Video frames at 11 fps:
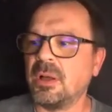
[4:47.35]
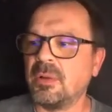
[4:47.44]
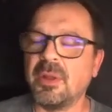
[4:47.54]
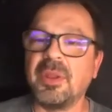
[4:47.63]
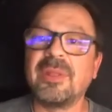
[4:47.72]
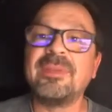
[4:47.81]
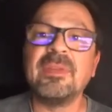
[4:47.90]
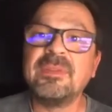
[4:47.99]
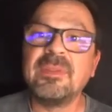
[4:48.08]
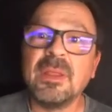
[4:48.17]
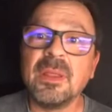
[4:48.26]
an
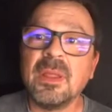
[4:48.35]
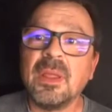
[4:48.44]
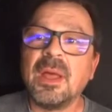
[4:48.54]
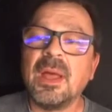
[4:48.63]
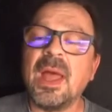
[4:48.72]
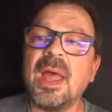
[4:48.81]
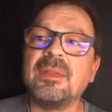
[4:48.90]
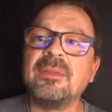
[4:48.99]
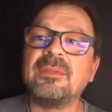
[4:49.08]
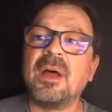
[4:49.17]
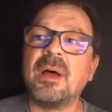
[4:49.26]
activity, and
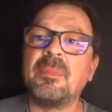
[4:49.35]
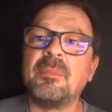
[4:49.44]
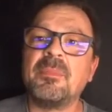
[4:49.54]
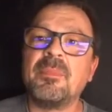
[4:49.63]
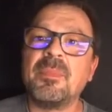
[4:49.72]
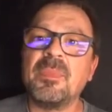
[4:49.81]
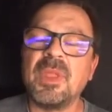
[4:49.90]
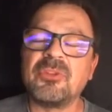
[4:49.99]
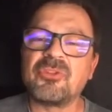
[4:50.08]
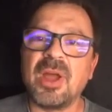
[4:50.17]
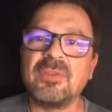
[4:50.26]
they
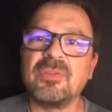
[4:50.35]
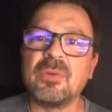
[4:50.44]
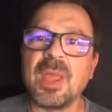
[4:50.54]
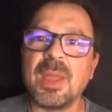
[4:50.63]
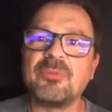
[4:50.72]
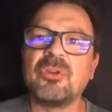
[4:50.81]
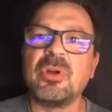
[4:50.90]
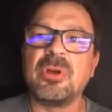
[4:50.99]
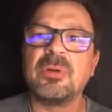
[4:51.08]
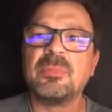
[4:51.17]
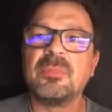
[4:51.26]
try to
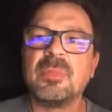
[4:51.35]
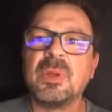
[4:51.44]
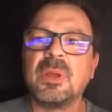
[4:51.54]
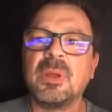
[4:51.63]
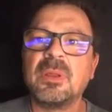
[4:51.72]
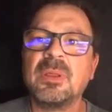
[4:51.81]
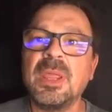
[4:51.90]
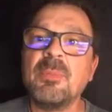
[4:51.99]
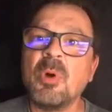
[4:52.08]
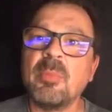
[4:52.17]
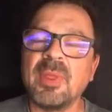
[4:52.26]
capture key
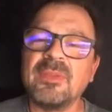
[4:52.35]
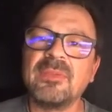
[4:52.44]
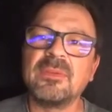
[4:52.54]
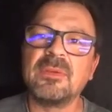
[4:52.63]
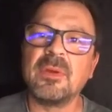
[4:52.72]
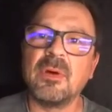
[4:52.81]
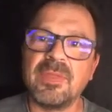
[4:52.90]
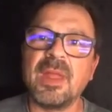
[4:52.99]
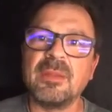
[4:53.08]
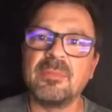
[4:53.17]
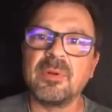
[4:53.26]
moments of
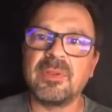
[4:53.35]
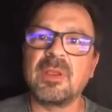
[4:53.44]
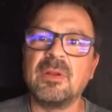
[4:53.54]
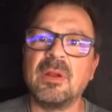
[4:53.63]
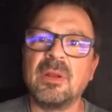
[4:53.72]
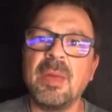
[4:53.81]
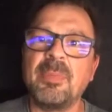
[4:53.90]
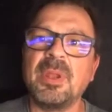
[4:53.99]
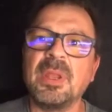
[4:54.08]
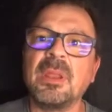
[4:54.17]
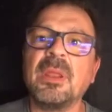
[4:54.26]
that particular
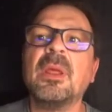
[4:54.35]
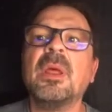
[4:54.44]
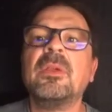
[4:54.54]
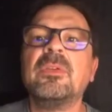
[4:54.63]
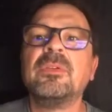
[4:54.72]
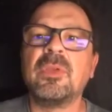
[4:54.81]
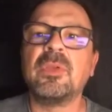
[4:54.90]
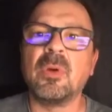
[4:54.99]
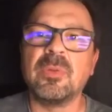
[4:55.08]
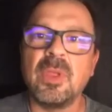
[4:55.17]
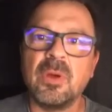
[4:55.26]
happening,
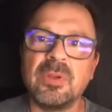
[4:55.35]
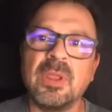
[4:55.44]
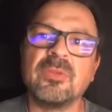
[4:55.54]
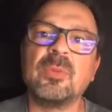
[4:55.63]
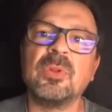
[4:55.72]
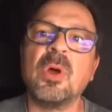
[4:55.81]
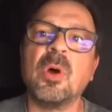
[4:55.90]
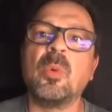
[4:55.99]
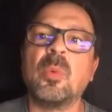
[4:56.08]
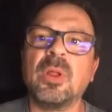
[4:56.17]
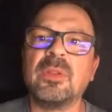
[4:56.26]
so the audience would know
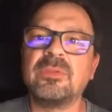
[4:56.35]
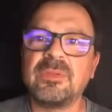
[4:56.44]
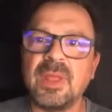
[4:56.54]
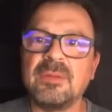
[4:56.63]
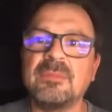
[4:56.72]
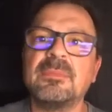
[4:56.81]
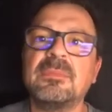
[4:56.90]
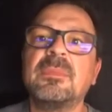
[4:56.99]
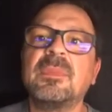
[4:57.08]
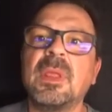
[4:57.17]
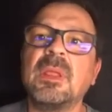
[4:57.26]
what's that
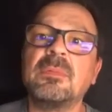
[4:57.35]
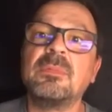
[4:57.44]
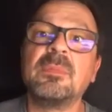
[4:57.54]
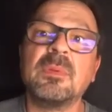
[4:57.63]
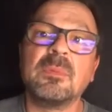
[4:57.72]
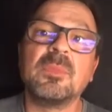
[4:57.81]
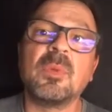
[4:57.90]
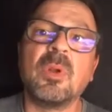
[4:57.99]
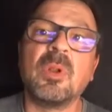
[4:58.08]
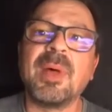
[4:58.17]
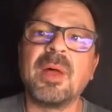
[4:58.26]
thing
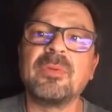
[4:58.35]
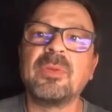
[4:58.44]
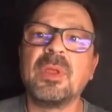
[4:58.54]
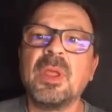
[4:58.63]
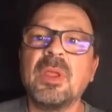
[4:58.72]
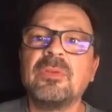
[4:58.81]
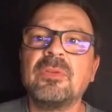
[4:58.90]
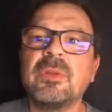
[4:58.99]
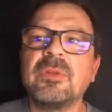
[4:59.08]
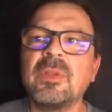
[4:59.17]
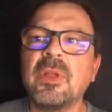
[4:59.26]
all about. So
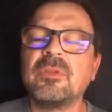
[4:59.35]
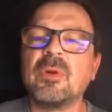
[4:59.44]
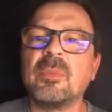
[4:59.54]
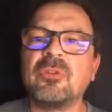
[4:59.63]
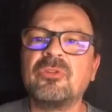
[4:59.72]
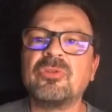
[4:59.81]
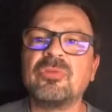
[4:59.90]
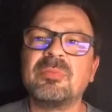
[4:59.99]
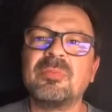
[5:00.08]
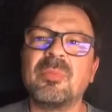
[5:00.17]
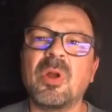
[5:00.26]
it's not so much
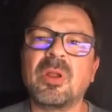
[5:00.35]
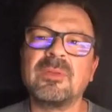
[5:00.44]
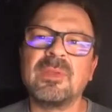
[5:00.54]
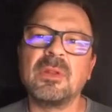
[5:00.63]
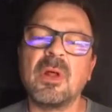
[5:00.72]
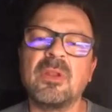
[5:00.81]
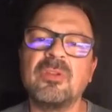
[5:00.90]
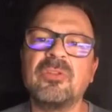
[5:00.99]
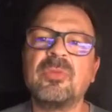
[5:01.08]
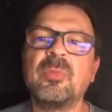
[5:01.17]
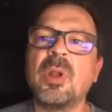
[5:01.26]
marketing knowledge;
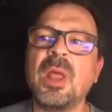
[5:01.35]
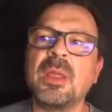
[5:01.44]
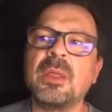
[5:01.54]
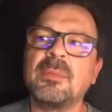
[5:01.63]
it's more like